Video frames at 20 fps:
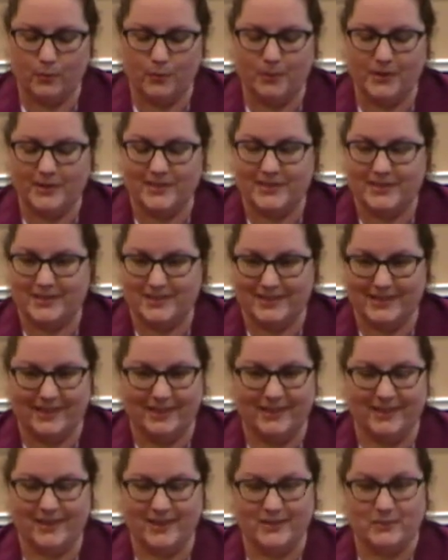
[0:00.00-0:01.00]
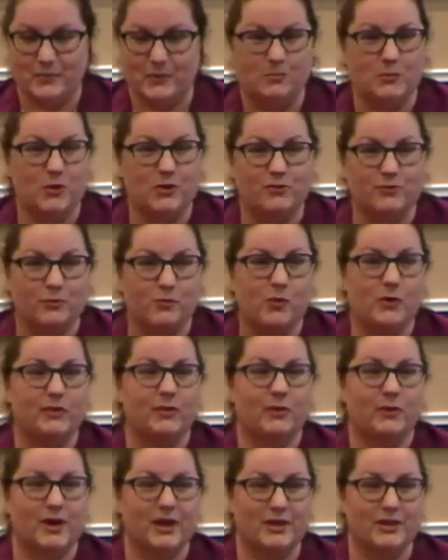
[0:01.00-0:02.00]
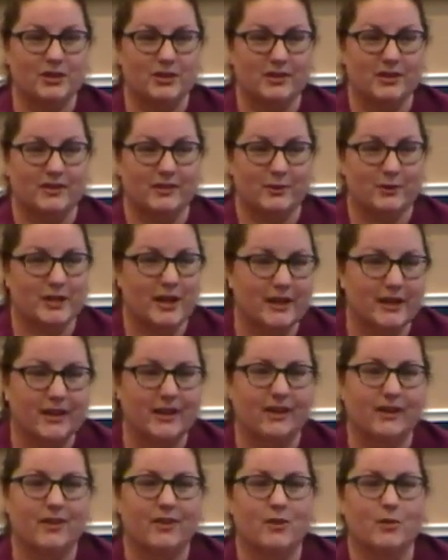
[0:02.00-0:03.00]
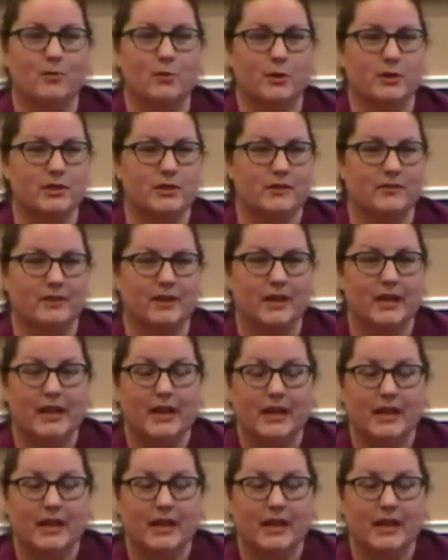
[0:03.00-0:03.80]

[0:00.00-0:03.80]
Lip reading: business that he's been moved from one location and they're taking another portion of it,